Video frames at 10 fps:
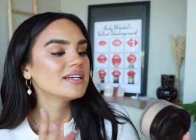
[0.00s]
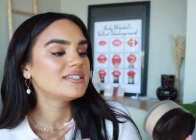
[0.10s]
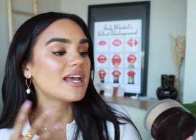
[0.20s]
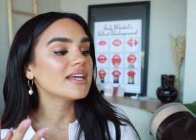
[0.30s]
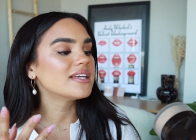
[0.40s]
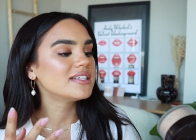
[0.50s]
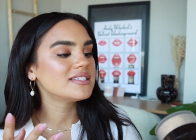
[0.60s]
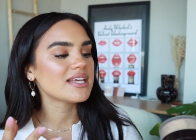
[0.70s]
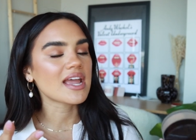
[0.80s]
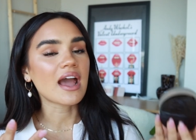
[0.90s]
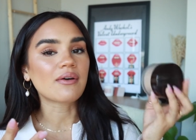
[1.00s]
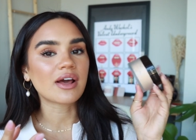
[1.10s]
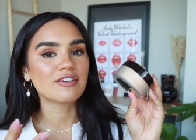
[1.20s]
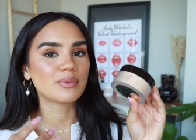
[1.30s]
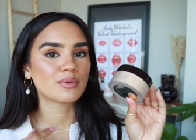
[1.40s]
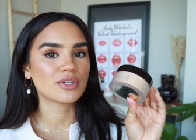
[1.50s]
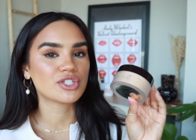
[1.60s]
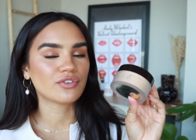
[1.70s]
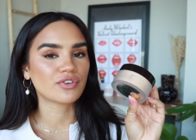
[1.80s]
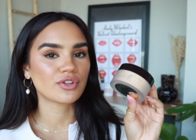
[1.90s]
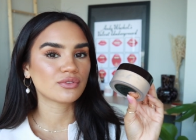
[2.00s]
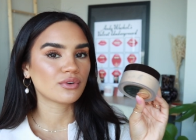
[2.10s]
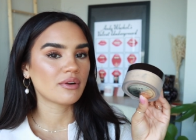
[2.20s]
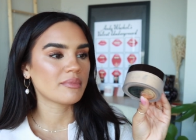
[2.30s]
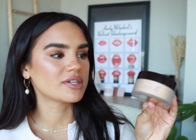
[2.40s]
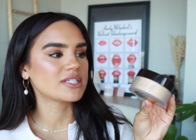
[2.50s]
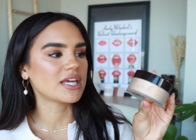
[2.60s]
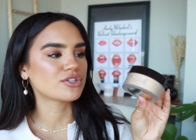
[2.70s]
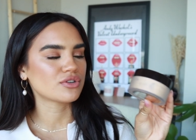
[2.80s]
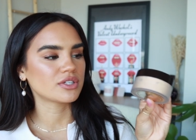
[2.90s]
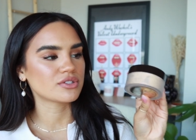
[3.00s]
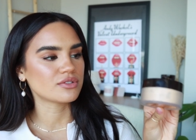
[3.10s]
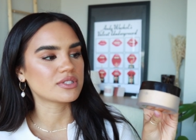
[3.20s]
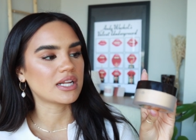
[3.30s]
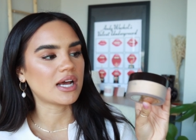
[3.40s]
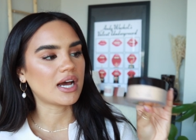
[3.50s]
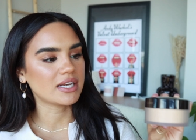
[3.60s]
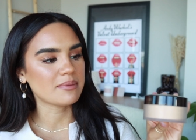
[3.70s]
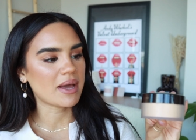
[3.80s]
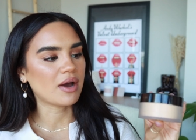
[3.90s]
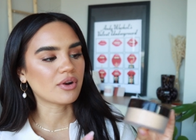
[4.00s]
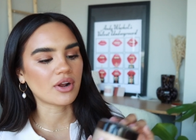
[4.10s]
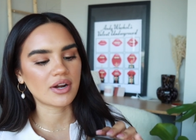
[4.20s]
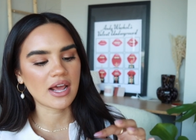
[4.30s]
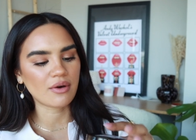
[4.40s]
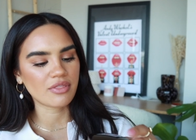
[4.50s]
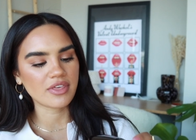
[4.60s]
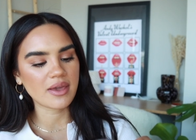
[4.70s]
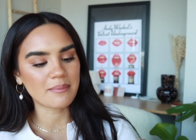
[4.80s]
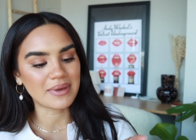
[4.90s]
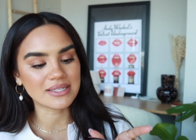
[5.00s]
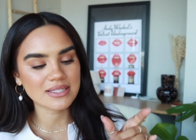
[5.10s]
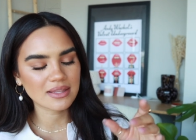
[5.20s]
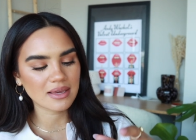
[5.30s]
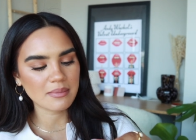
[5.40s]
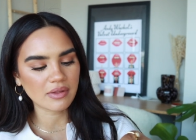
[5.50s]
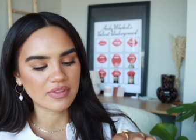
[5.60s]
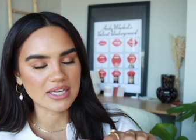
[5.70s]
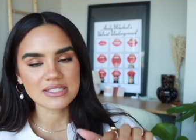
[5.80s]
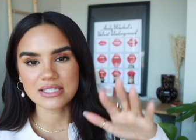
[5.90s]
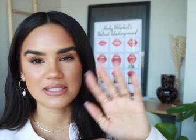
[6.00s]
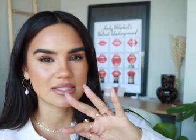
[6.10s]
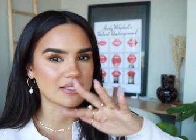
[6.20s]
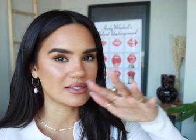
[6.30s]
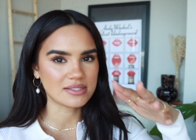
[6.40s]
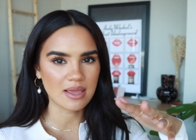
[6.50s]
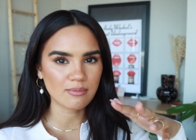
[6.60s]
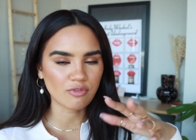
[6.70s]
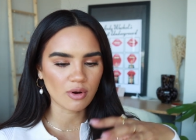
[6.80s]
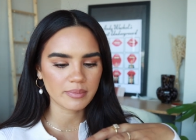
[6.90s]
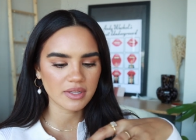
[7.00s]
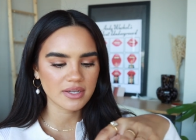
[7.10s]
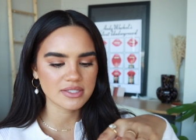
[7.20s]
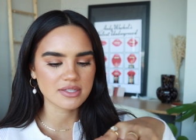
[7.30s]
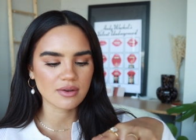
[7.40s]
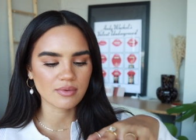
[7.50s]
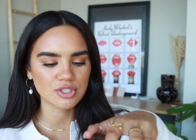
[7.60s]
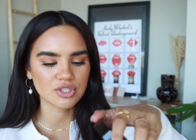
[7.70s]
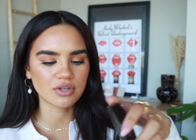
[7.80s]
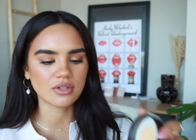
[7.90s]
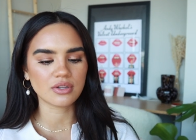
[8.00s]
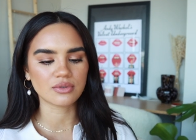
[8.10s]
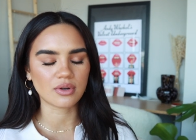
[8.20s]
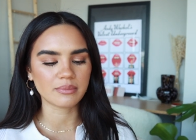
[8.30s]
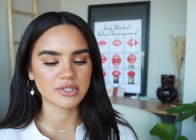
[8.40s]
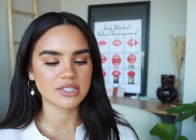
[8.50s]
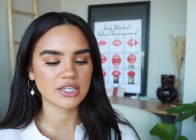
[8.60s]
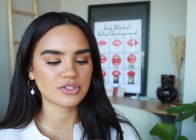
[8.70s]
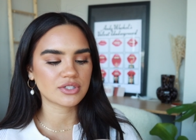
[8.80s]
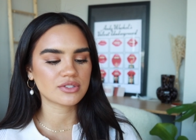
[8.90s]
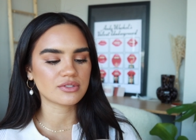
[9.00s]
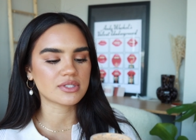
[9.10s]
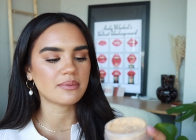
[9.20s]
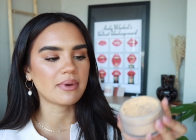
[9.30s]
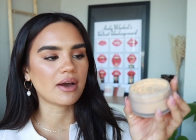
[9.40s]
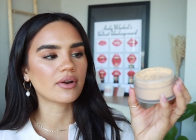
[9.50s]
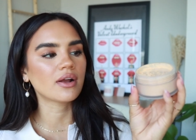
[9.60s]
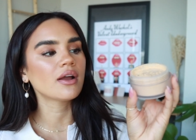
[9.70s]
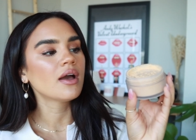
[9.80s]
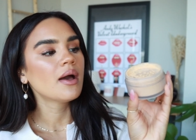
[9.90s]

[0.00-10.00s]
day in and day out, I've been reaching for the Laura Mercier Translucent Honey Powder. Now, the amazing thing about this is it's the same formula as the original Laura Mercier Translucent Powder